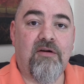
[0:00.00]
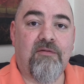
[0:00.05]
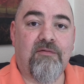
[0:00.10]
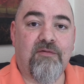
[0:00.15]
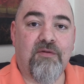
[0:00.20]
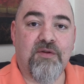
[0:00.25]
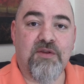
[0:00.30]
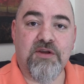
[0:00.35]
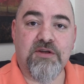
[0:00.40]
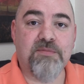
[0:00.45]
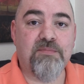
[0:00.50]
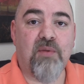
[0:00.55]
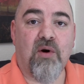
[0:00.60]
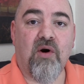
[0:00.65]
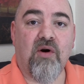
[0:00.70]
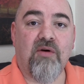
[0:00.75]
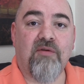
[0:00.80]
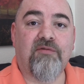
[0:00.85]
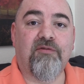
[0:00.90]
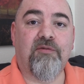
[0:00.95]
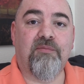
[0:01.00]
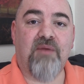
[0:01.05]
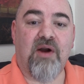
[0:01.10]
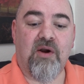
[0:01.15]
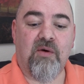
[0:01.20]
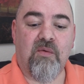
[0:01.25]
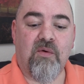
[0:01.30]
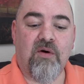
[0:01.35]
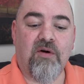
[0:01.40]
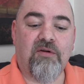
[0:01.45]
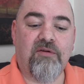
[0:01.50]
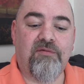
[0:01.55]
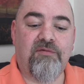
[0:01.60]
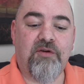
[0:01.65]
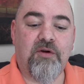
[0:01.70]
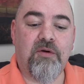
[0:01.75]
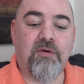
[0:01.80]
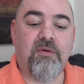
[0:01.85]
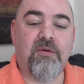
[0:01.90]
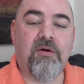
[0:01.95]
for this borrow from my
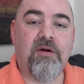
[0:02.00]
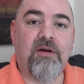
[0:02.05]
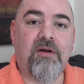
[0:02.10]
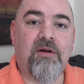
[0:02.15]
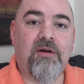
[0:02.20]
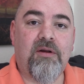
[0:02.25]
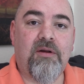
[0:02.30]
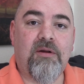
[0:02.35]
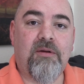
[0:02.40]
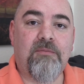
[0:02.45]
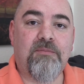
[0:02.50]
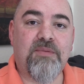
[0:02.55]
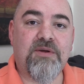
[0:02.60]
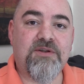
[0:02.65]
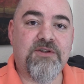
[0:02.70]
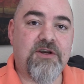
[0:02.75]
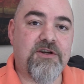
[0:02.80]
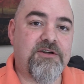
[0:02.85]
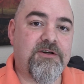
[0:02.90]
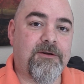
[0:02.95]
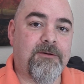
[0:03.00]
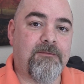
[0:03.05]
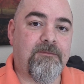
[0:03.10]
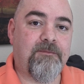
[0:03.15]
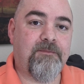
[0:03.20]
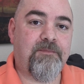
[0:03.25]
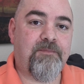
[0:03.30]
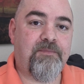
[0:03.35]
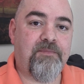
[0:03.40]
worldview position.